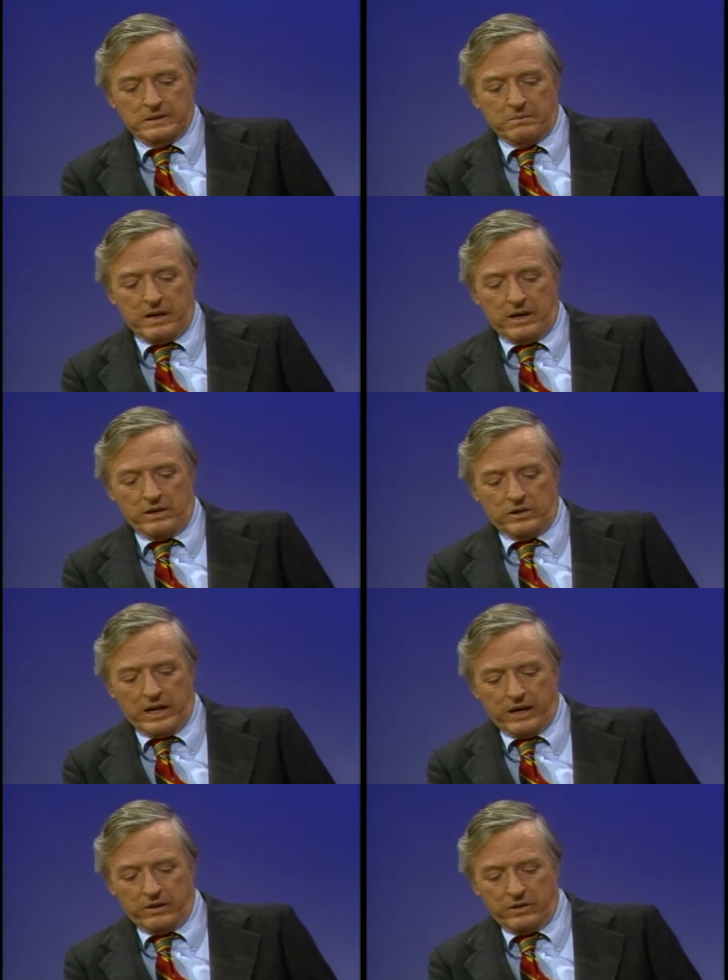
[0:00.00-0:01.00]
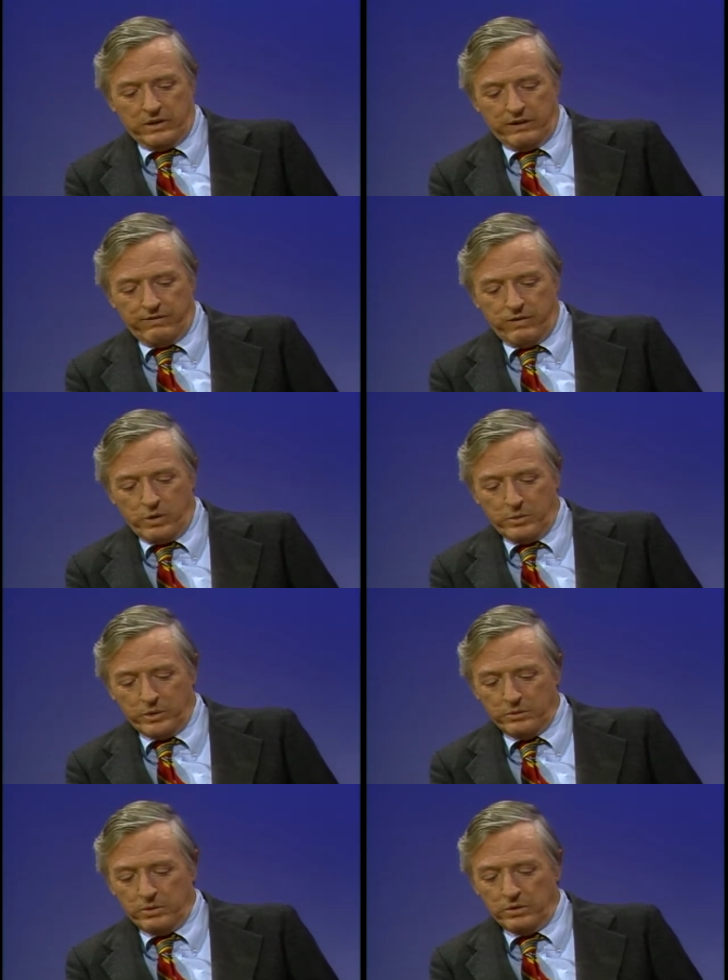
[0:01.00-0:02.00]
Michael Tigar is a
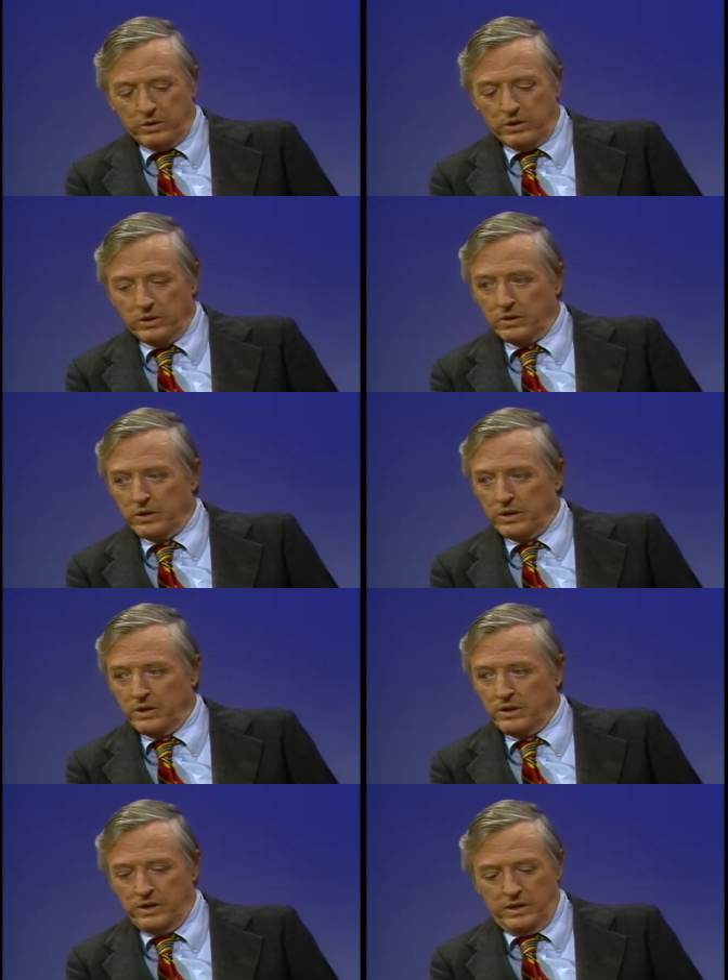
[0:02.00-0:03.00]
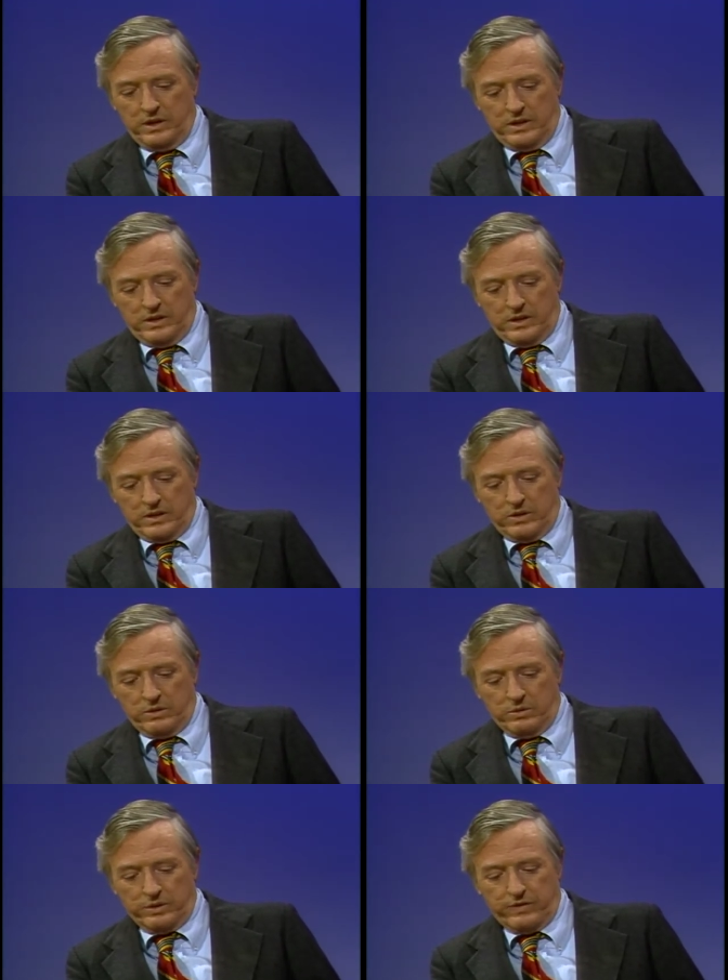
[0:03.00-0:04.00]
formidable lawyer who
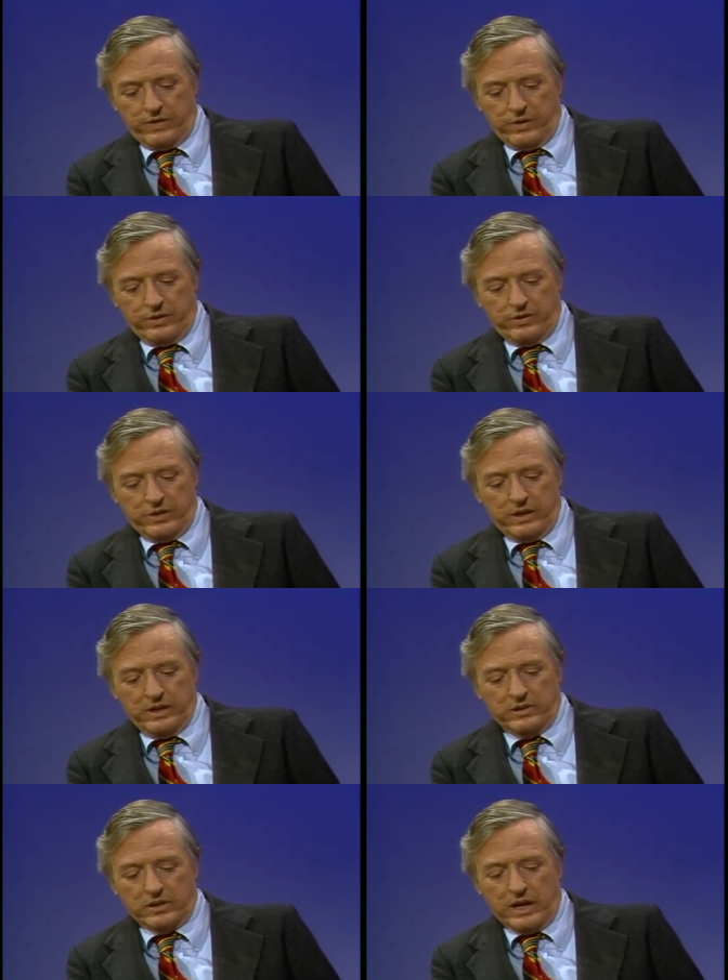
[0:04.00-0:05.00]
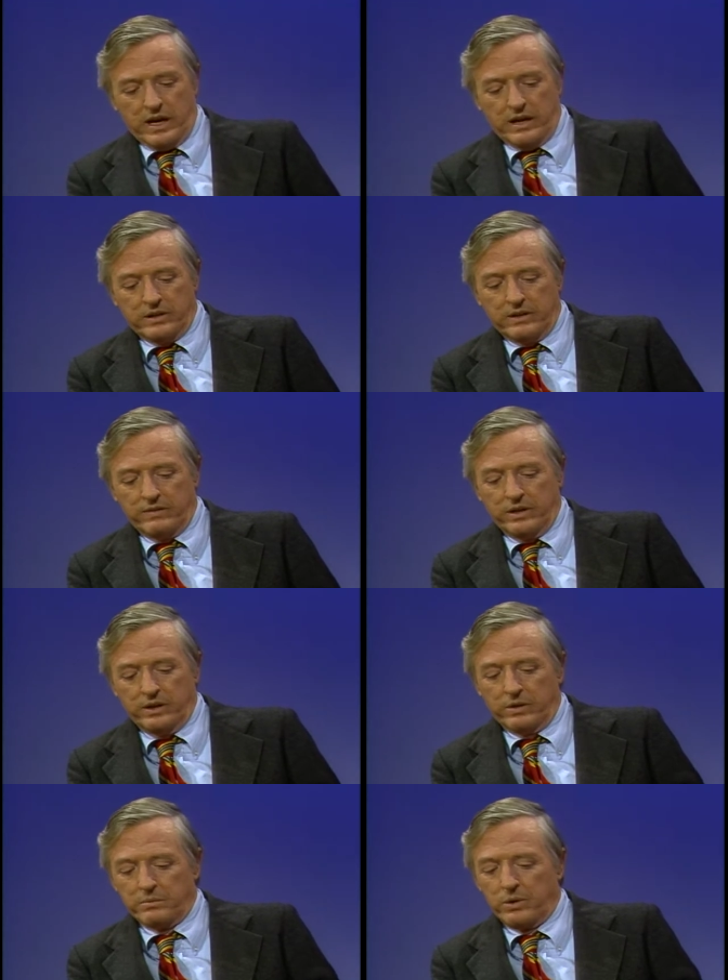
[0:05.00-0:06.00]
was first in his class every
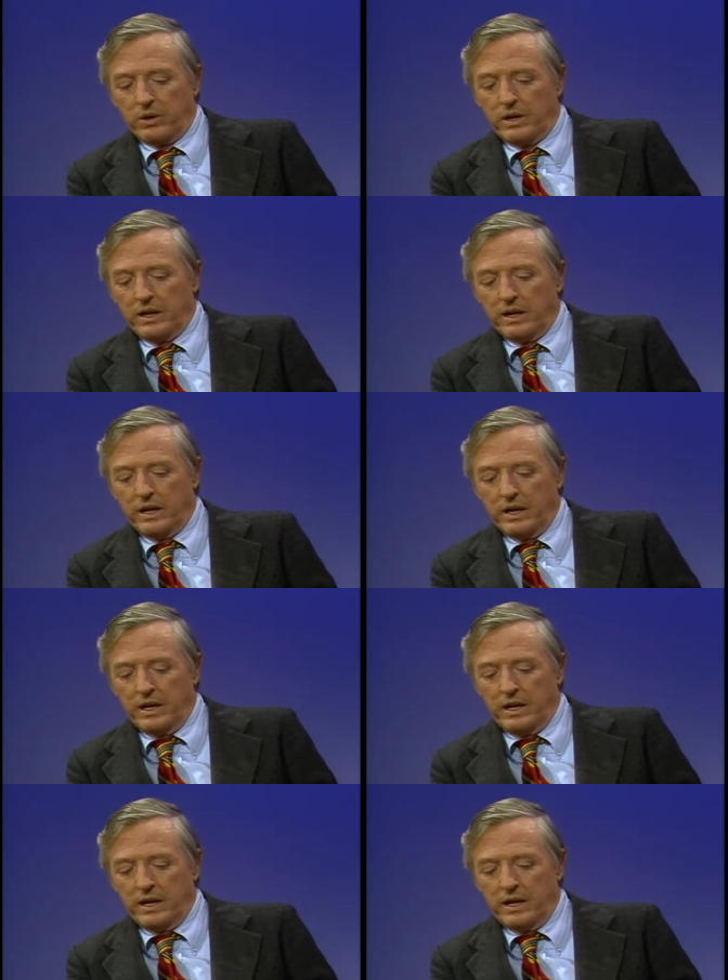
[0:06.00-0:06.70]
year at Berkeley,